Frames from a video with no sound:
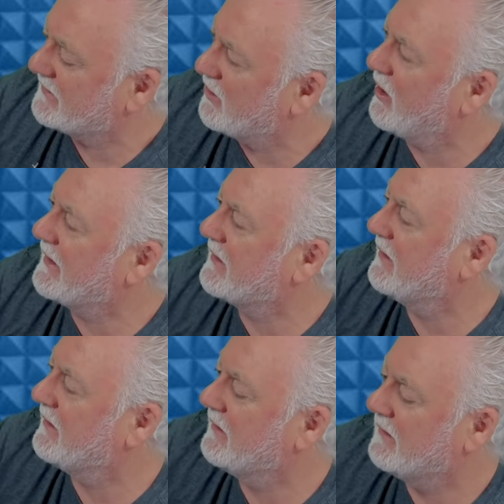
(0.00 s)
click,
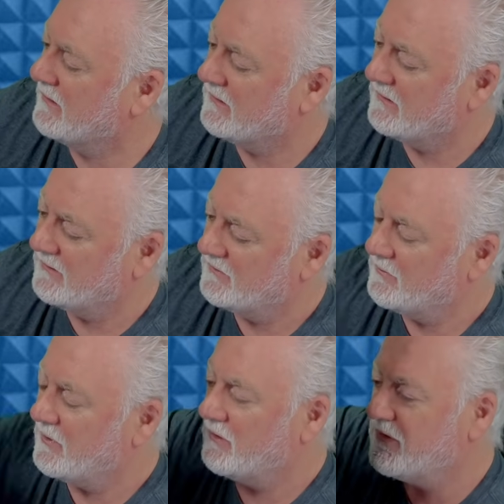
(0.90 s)
to
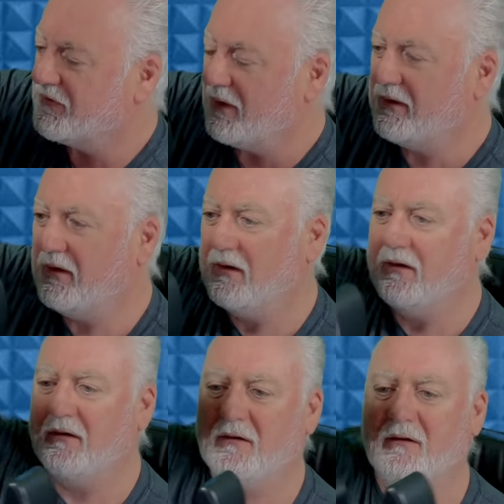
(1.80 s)
be honest with you.
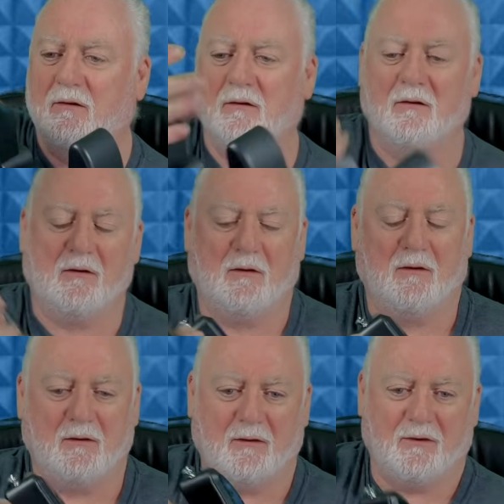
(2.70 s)

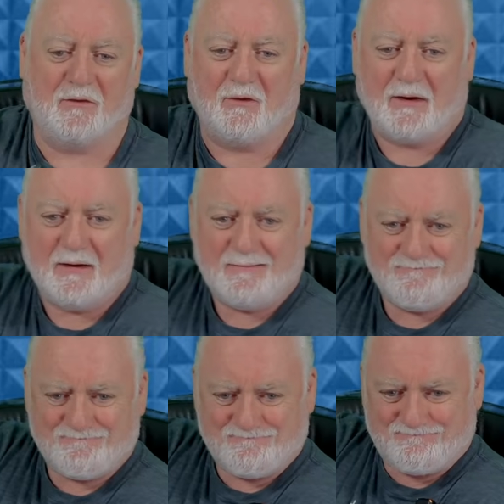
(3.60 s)
Is it right
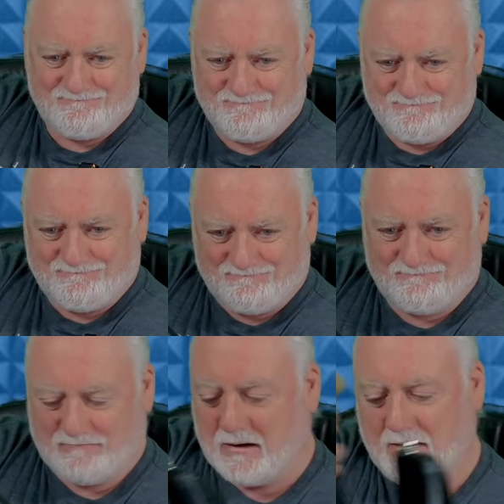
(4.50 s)
in?
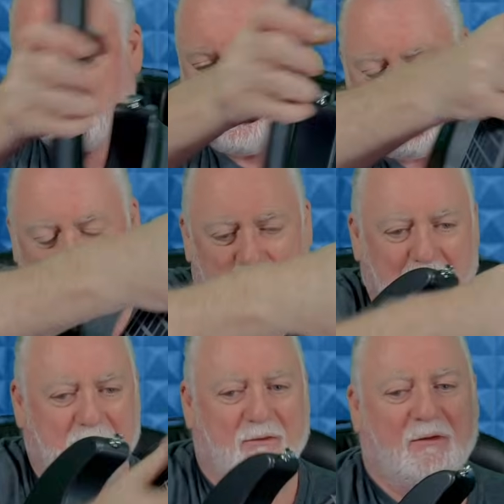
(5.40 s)
Right, I
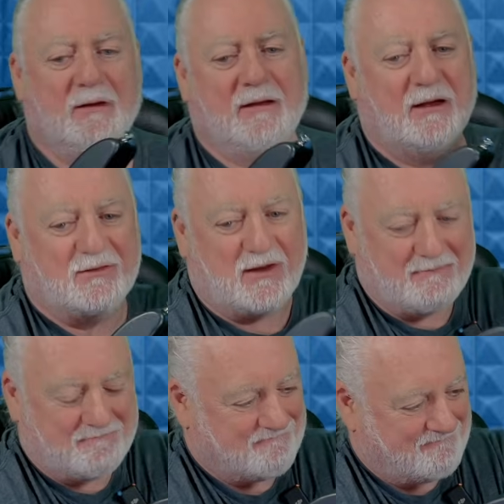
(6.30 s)
think it is
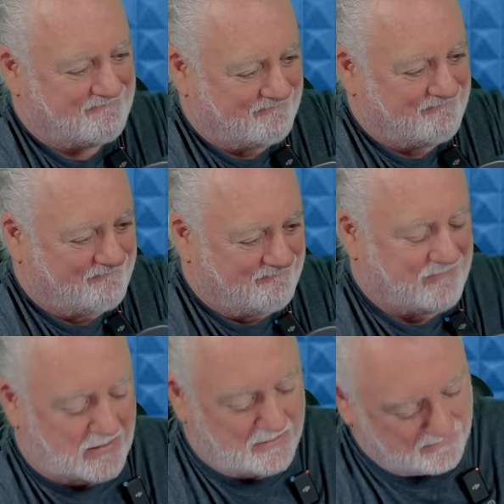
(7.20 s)
in.
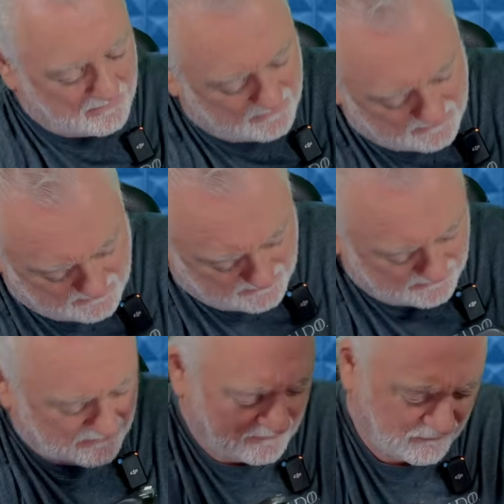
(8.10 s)

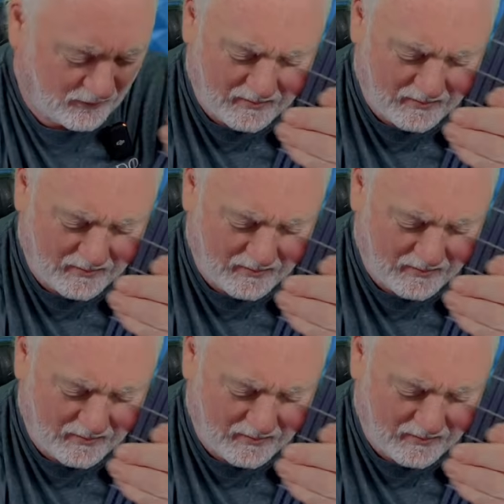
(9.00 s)
Thought it'd be